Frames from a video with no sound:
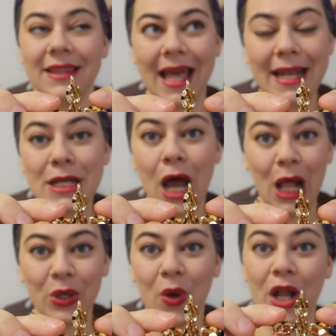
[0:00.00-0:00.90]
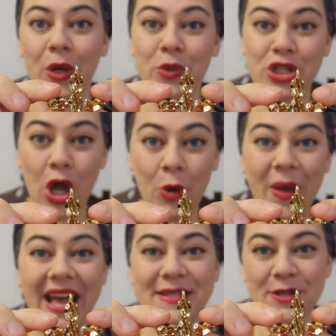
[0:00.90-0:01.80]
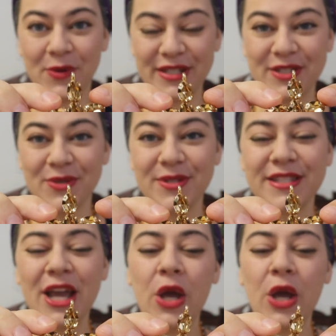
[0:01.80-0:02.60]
light Colorado topaz crystals,